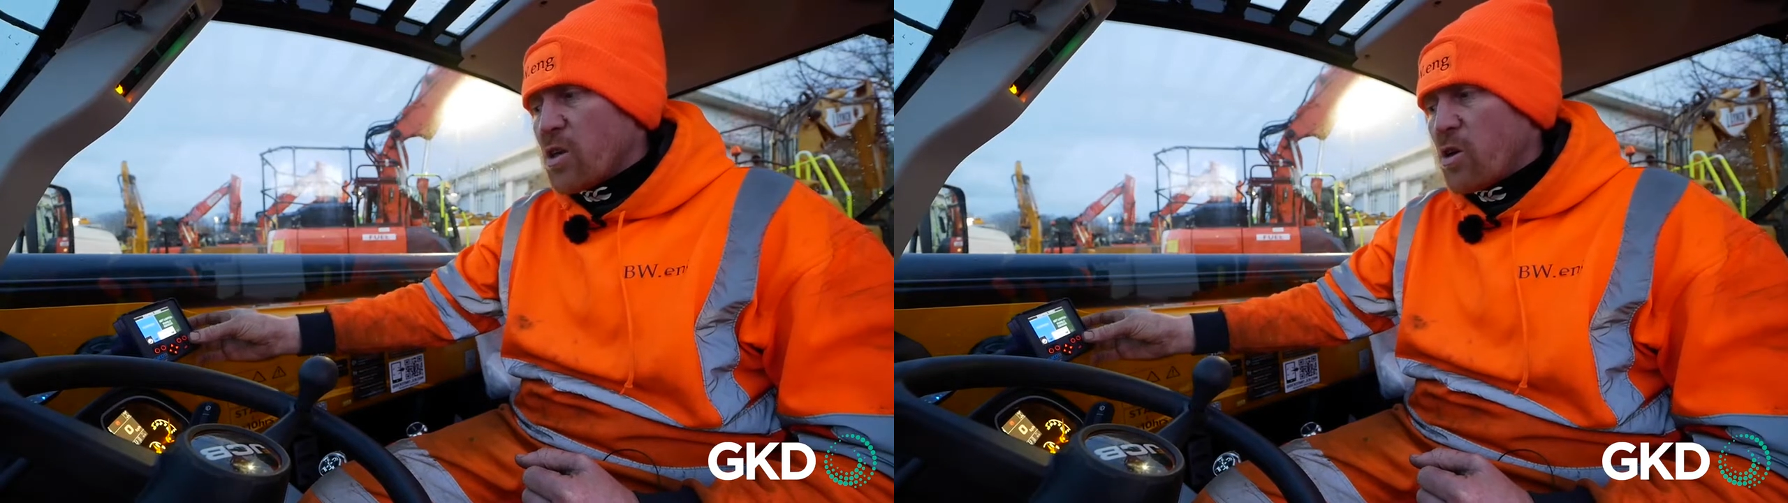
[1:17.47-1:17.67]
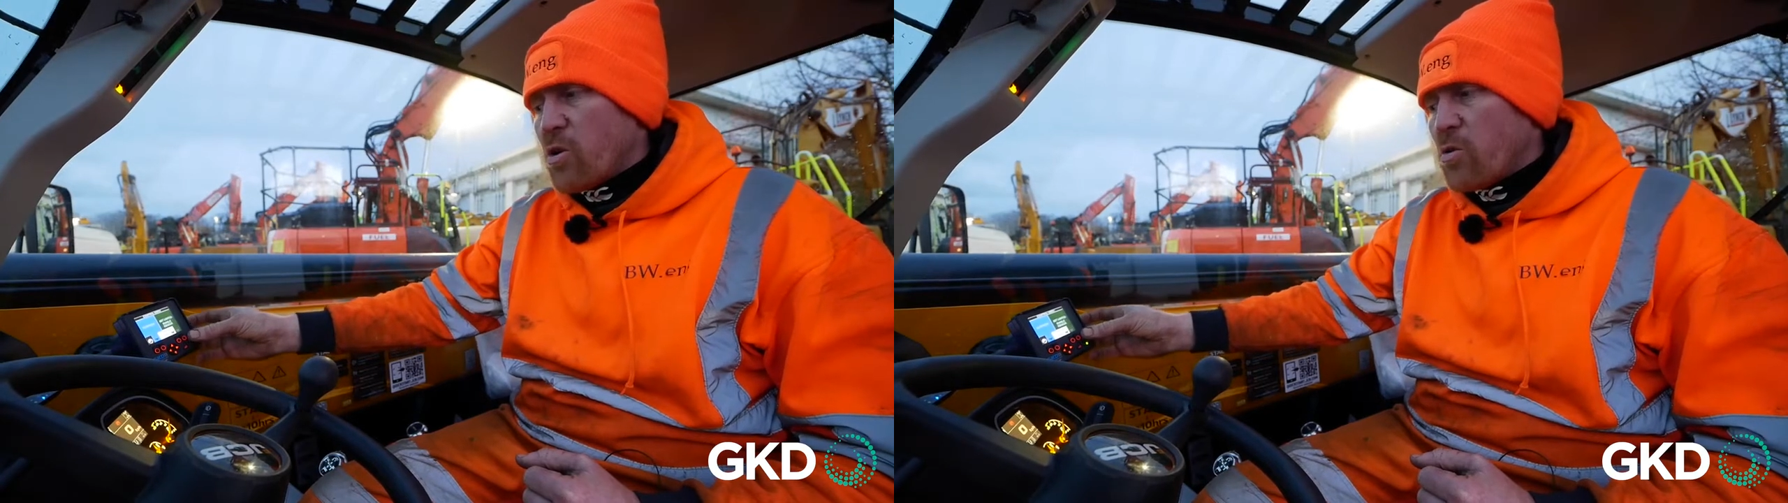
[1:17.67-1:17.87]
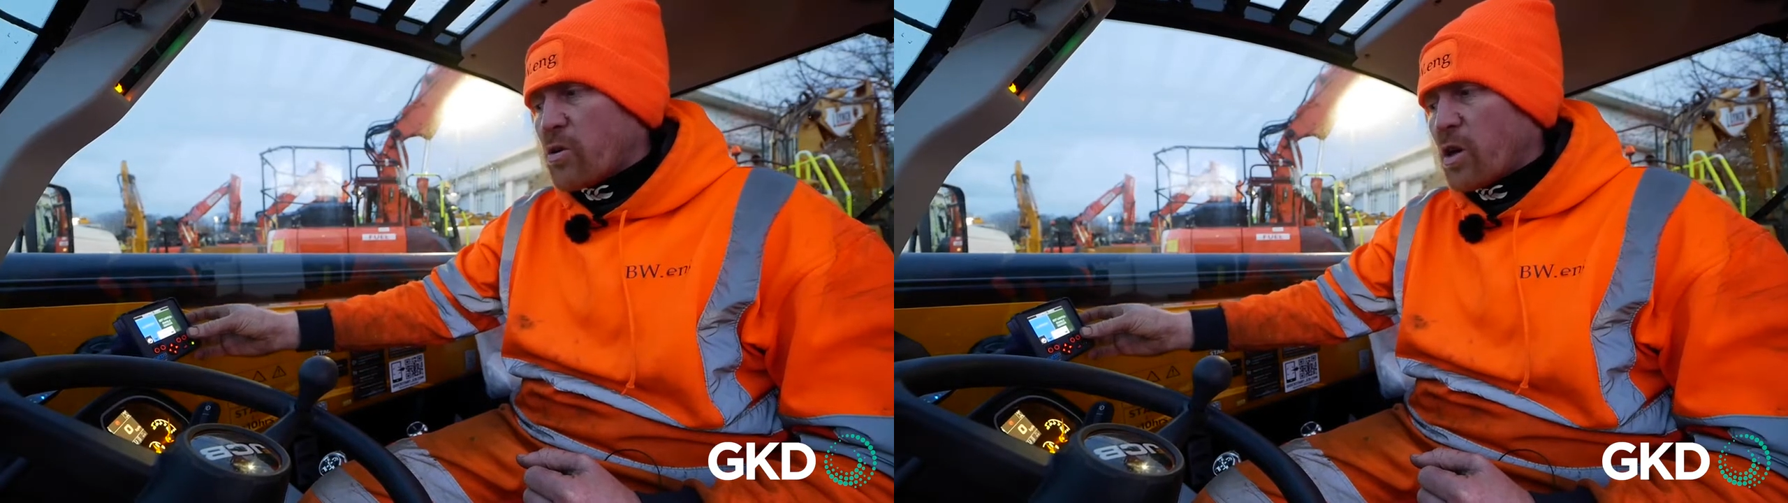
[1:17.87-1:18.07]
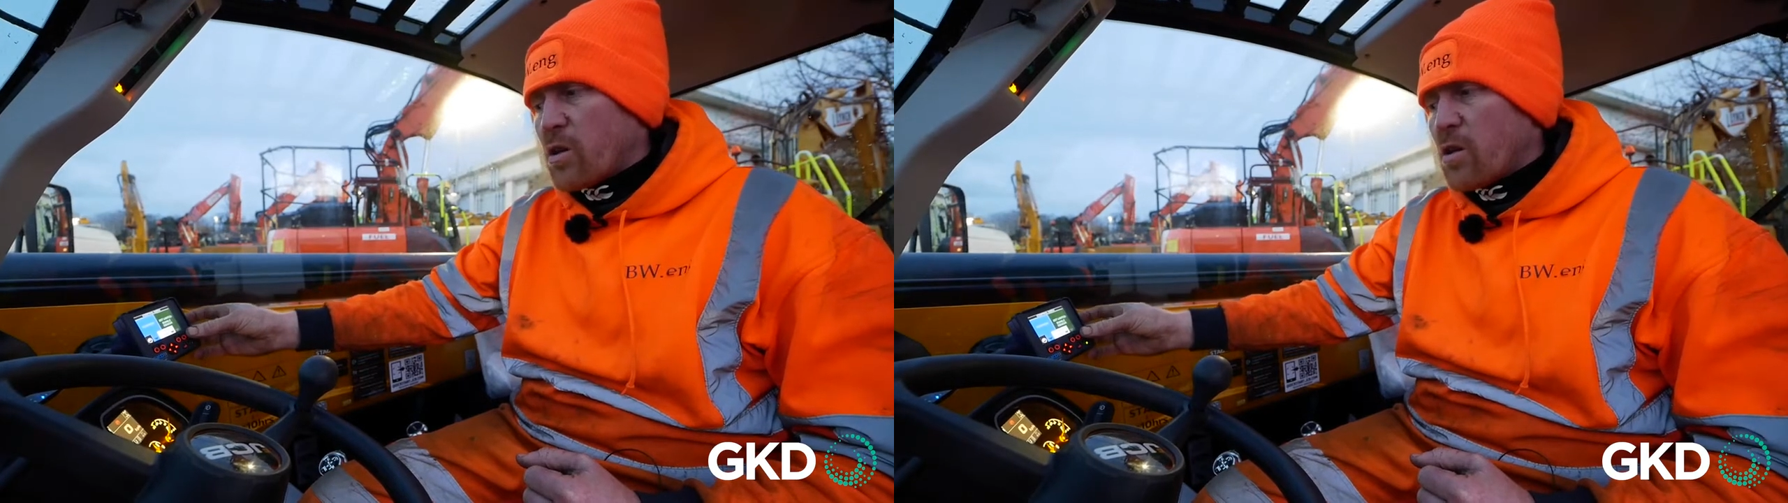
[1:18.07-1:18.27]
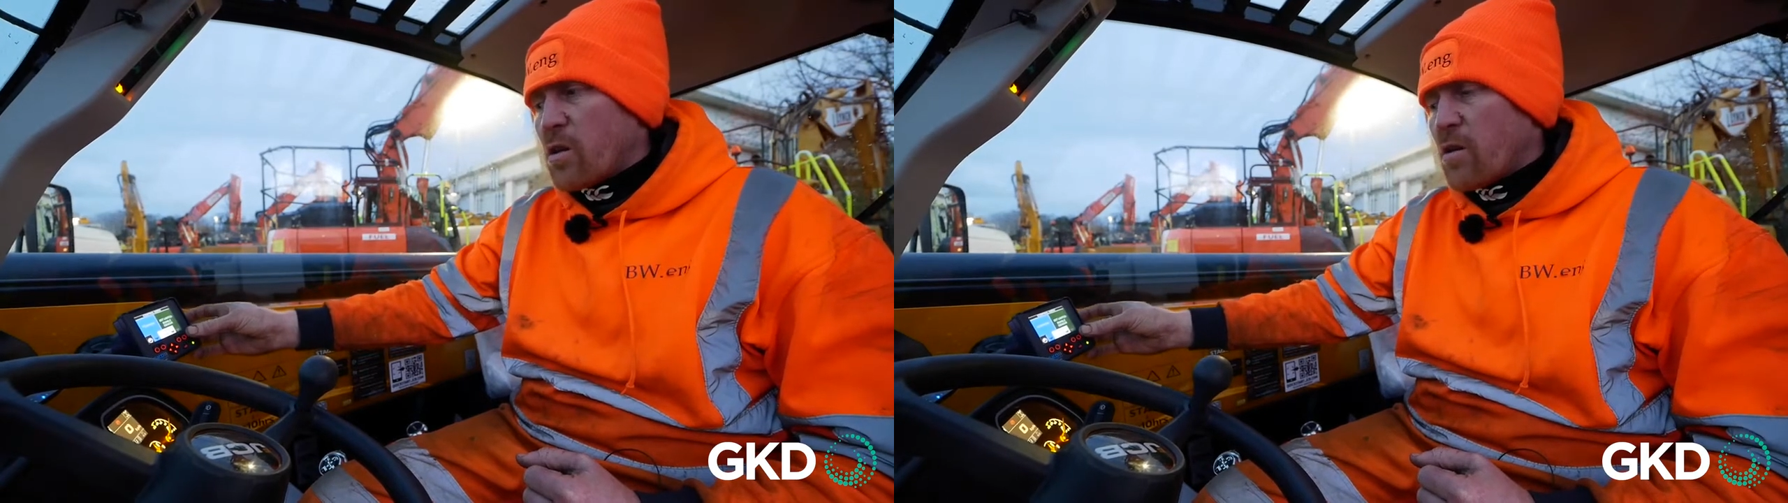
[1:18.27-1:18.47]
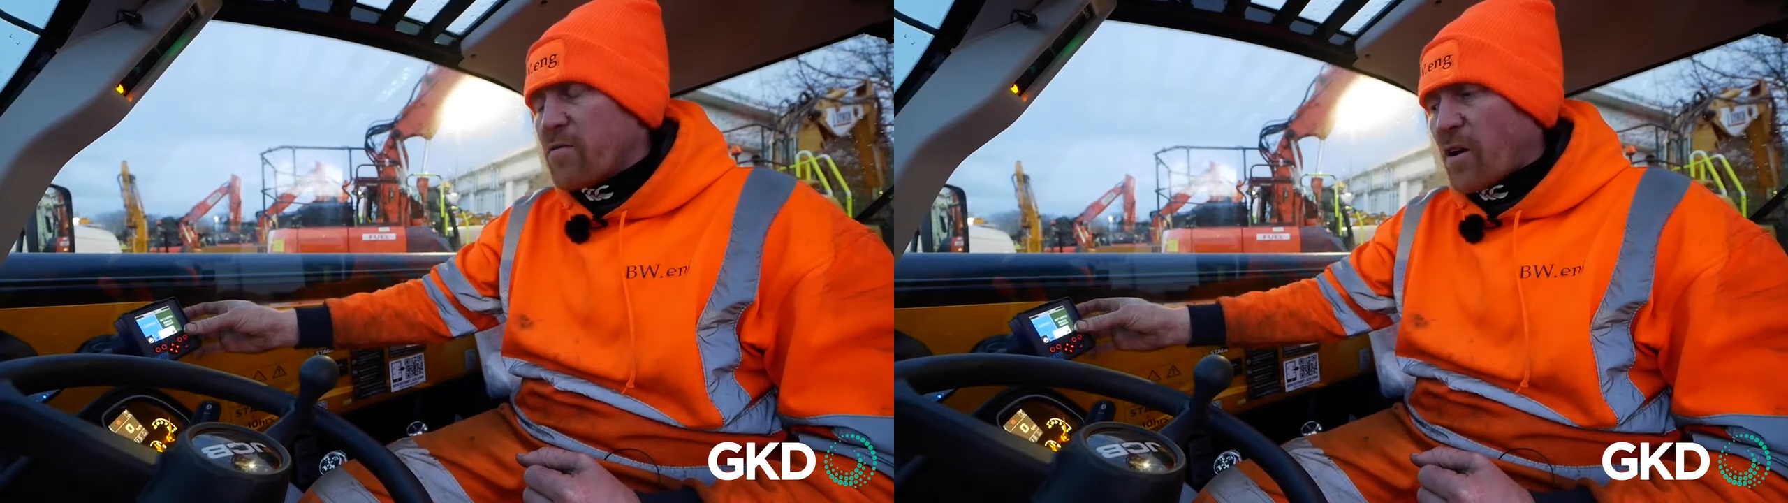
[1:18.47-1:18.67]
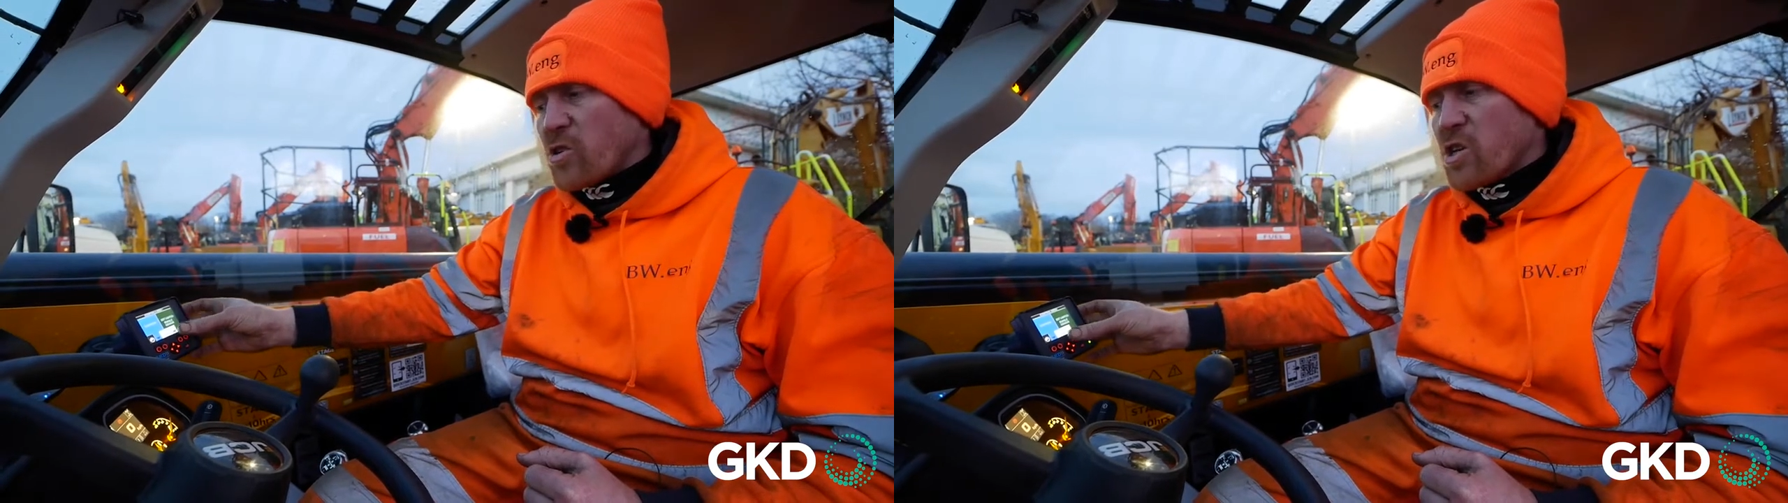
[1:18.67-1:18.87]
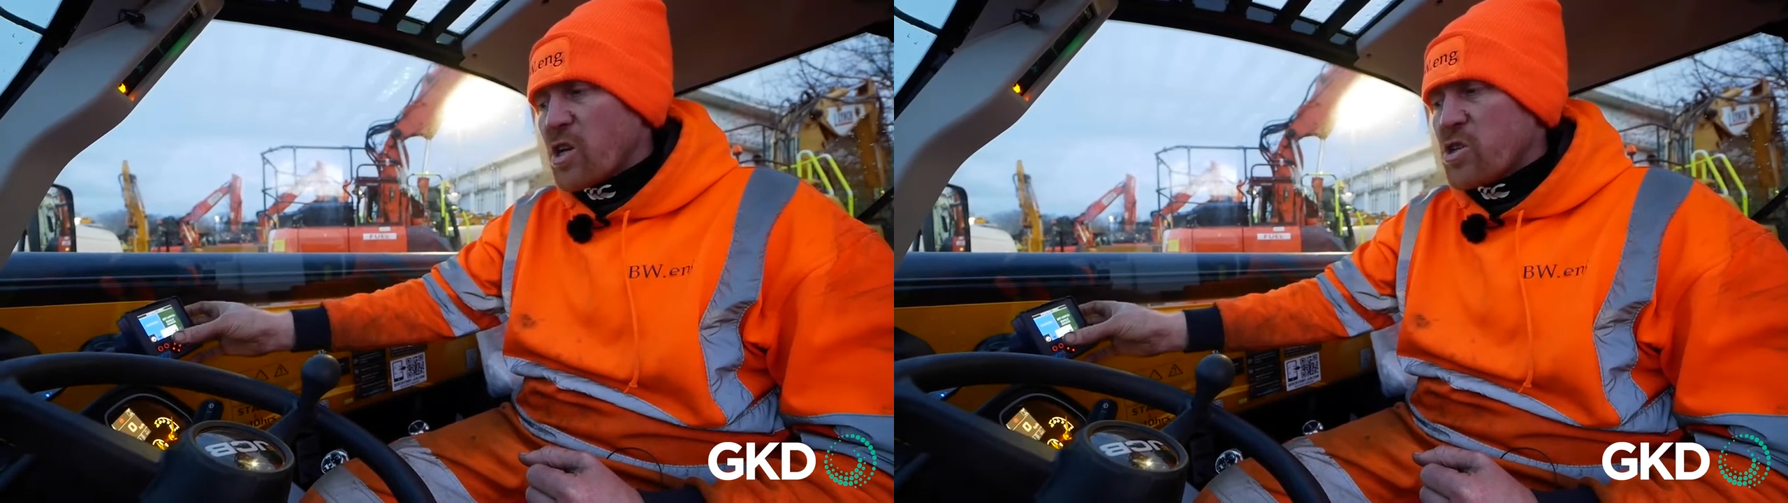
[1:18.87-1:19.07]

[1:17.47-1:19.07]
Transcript: you can functionally